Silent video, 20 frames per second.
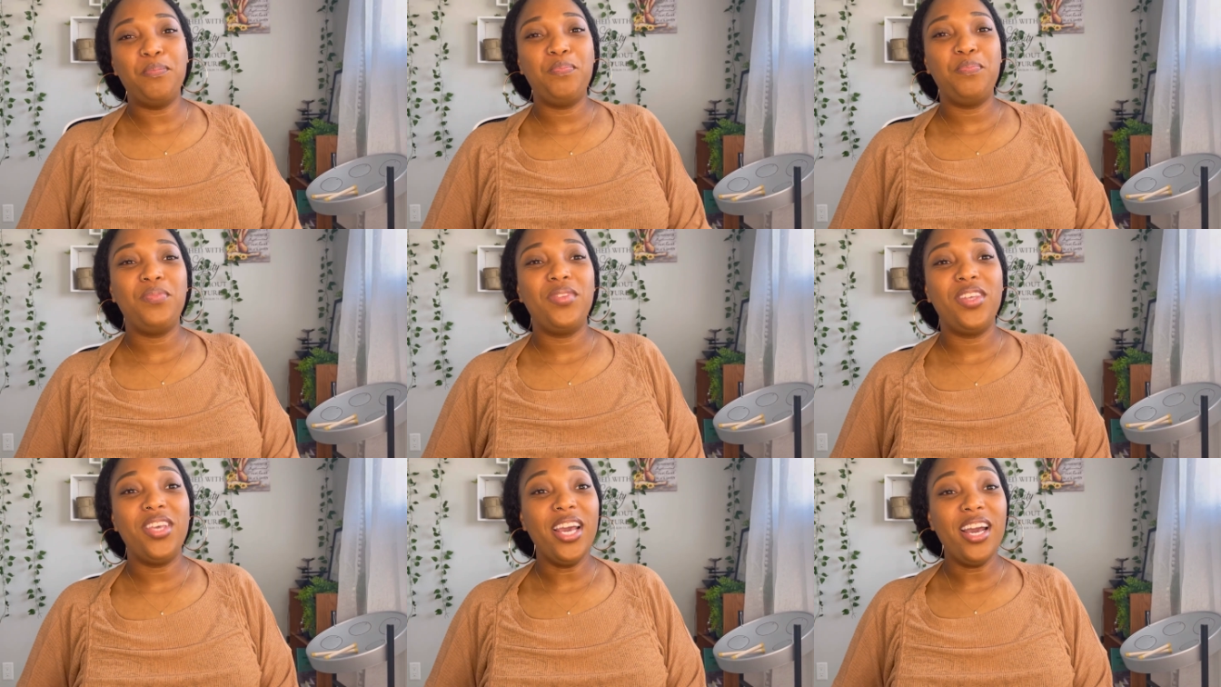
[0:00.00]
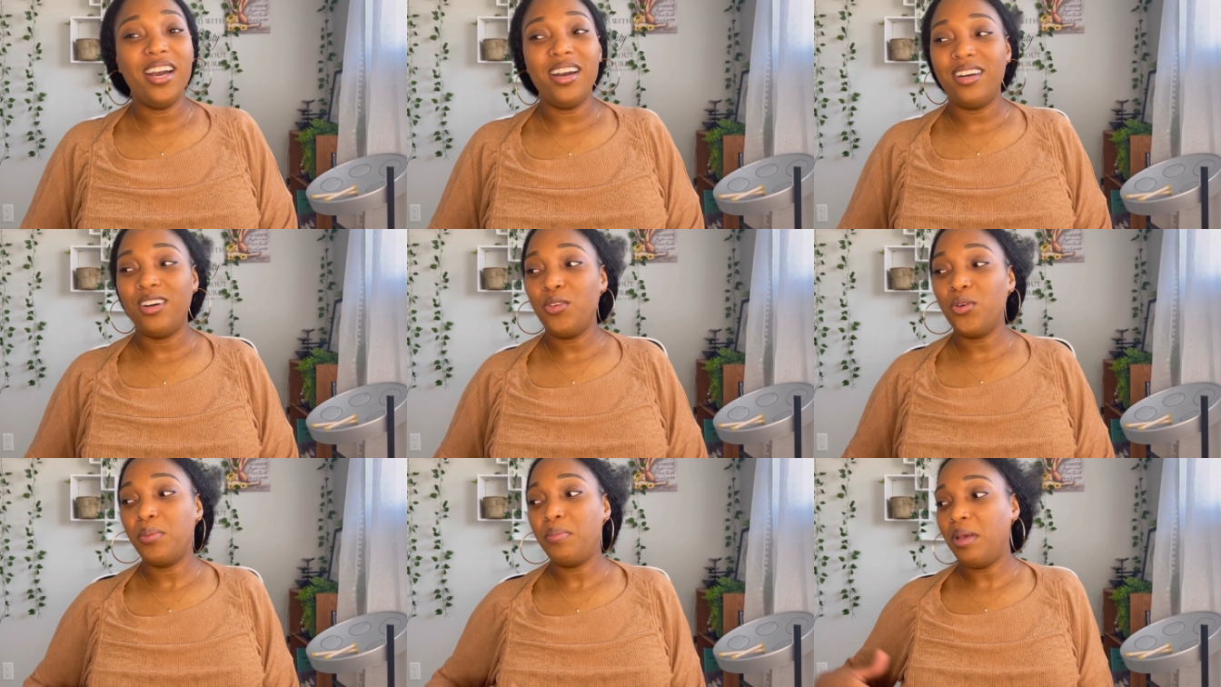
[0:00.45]
yeah,
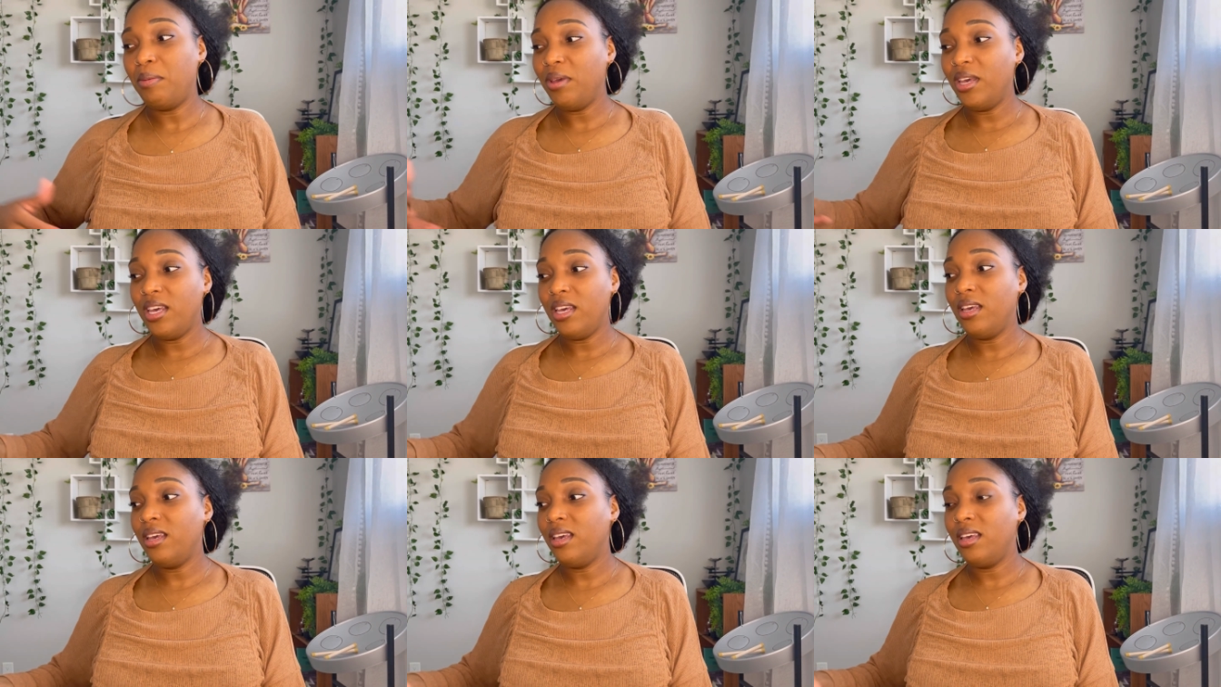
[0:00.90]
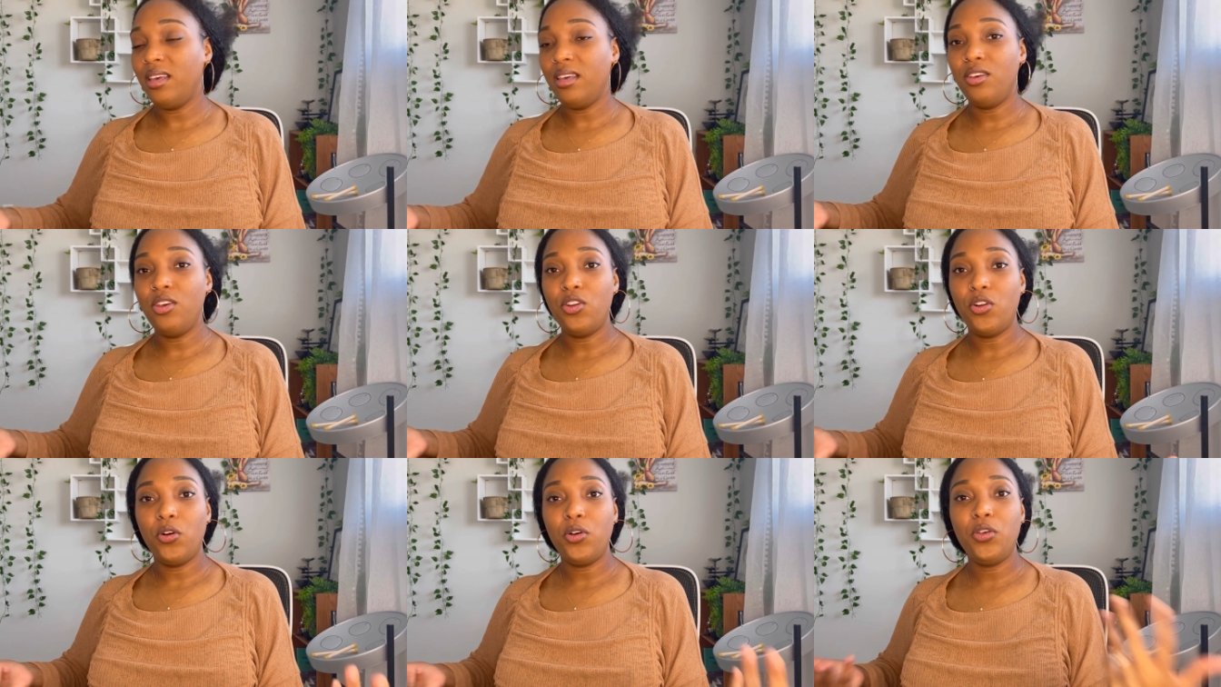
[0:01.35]
or maybe,
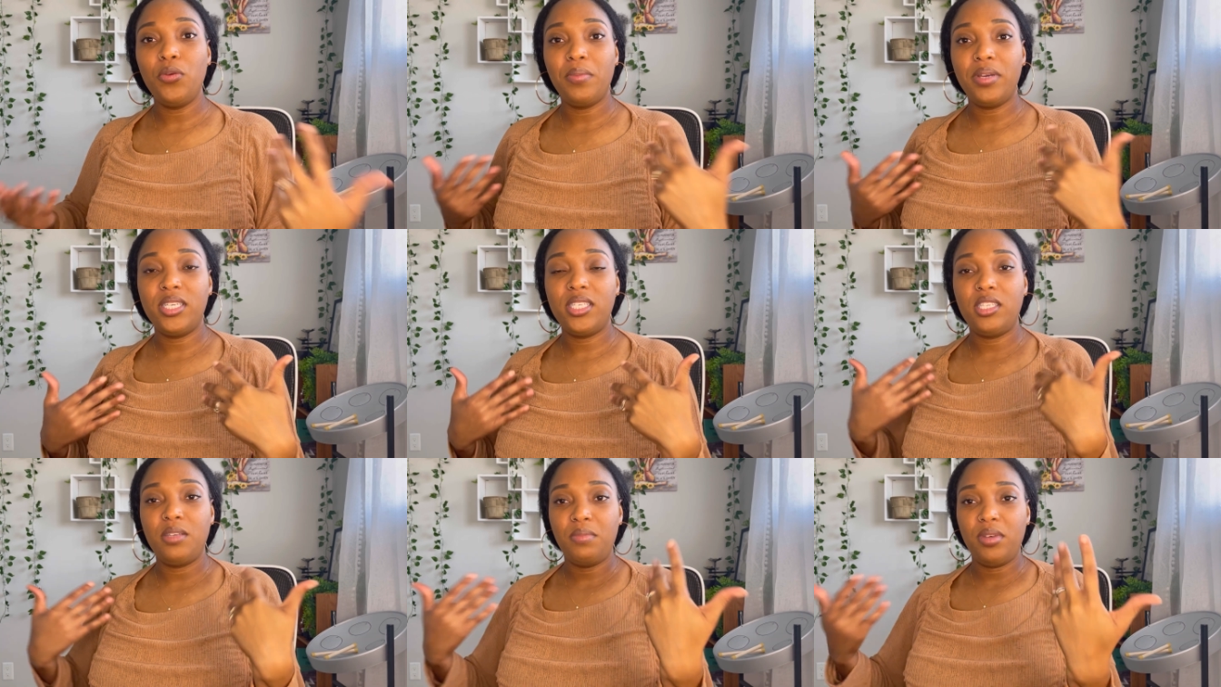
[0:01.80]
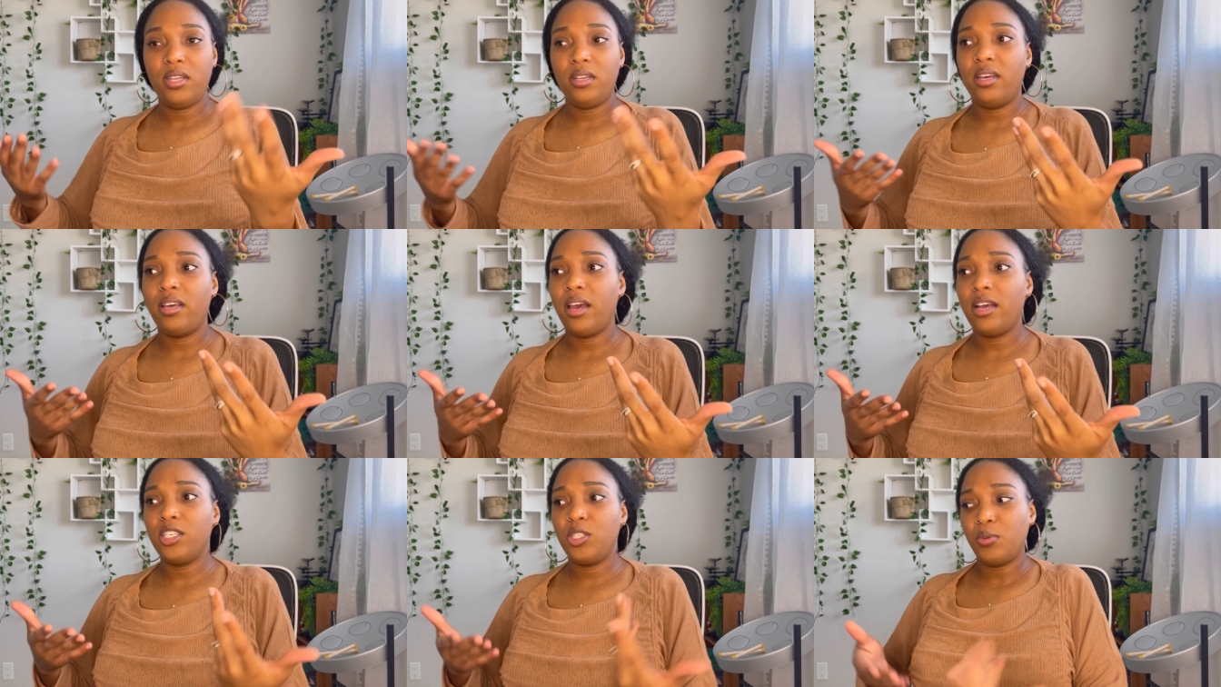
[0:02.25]
you know, you may see me
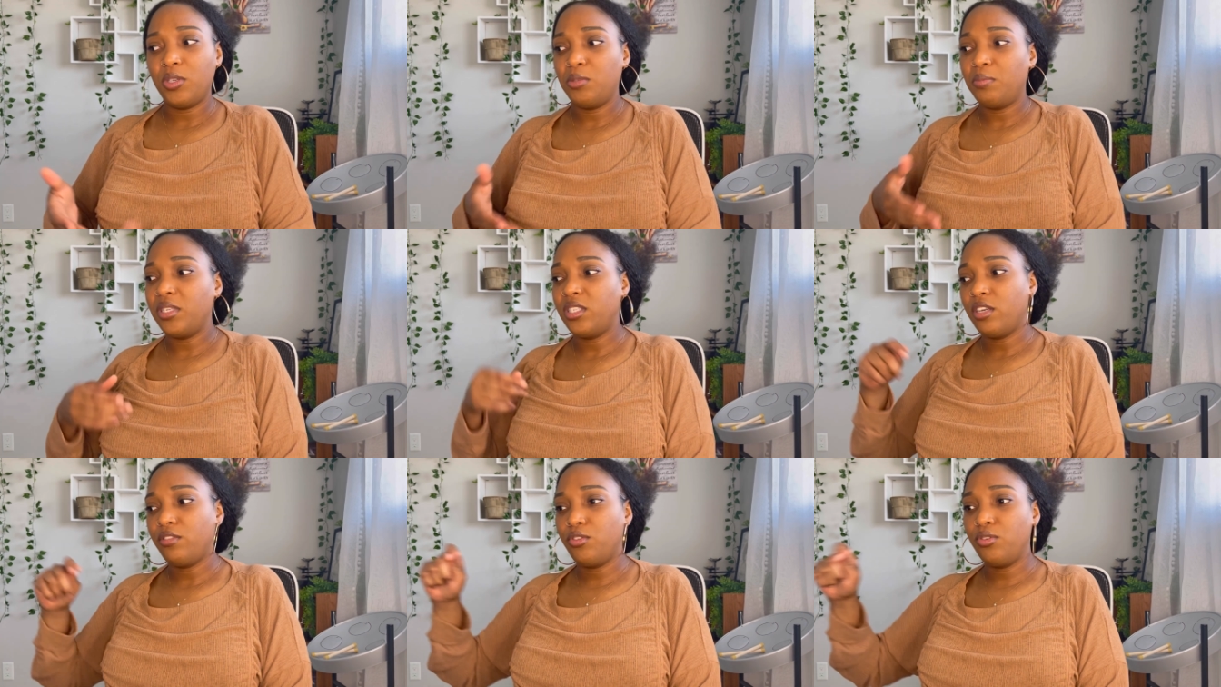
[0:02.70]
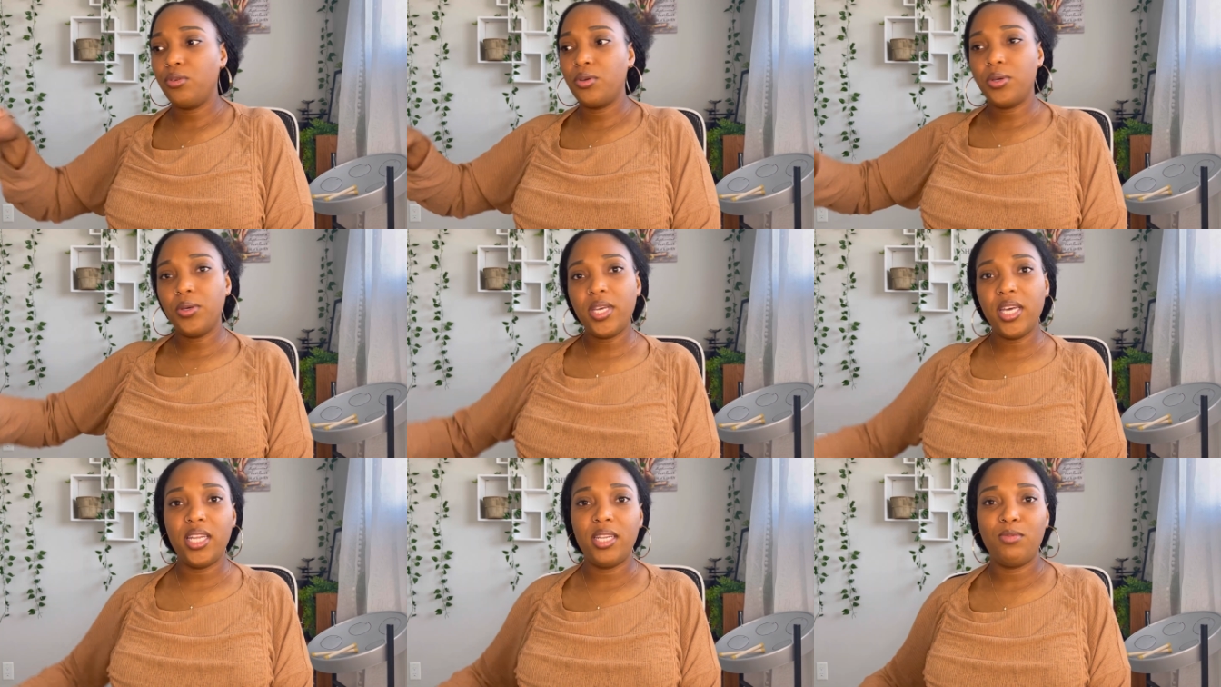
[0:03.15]
like express myself through
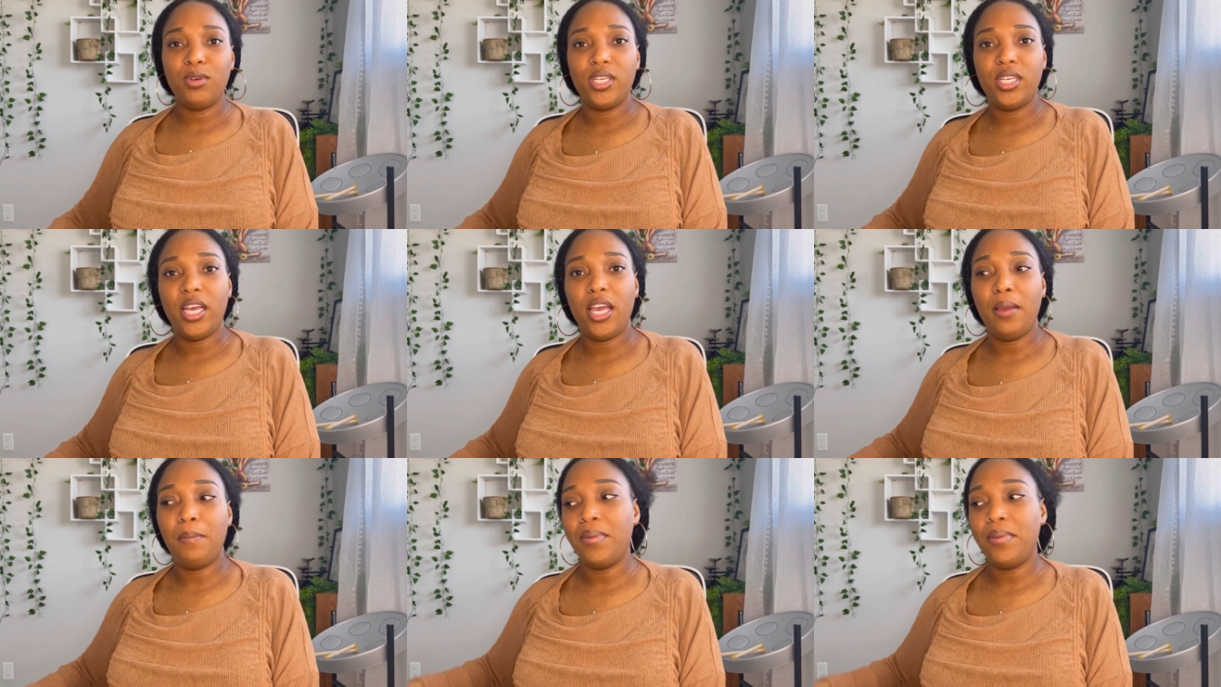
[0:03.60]
cooking one day,